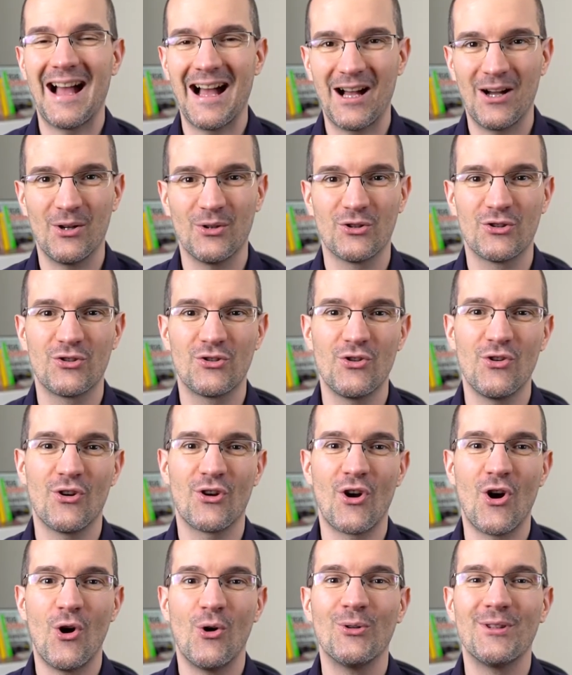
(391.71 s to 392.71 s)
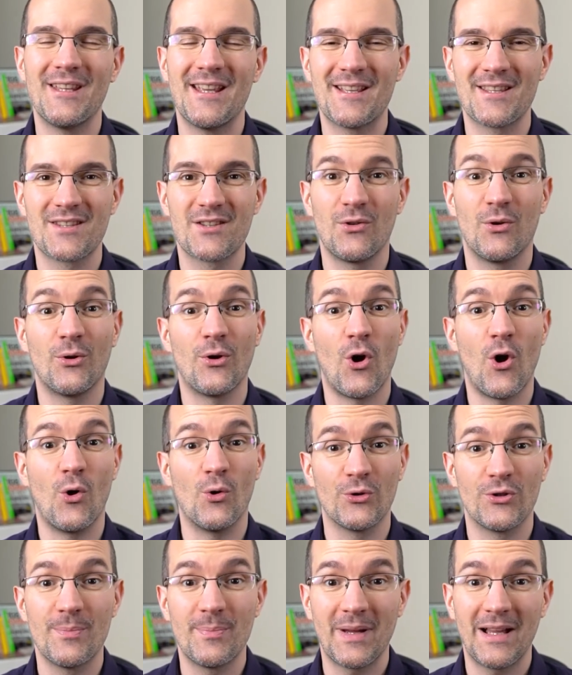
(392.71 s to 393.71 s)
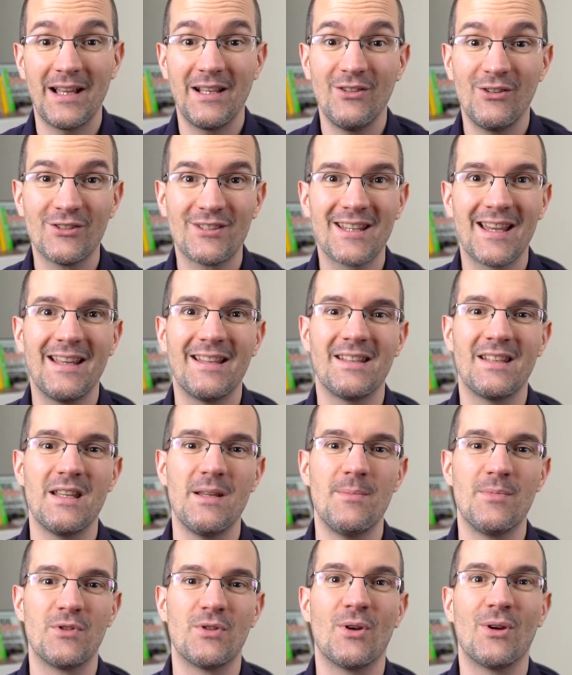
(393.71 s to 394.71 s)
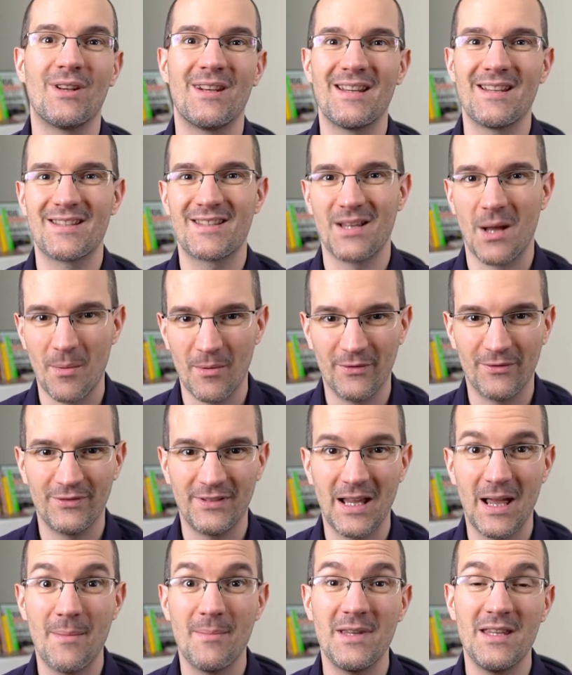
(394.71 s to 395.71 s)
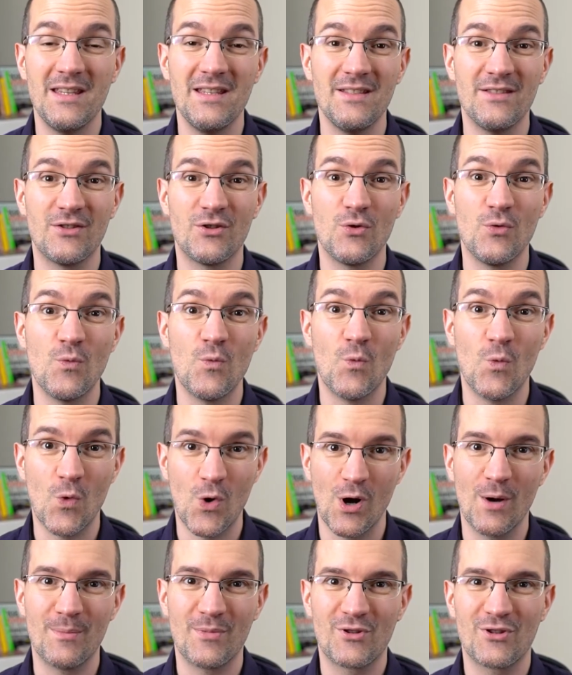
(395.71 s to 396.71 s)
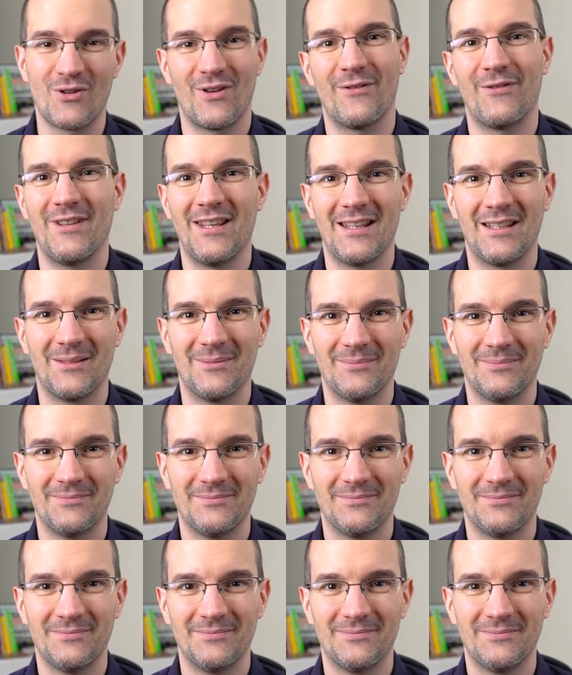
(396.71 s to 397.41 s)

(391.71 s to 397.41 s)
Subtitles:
out to your audience on autopilot and keep turning some of them into warm traffic.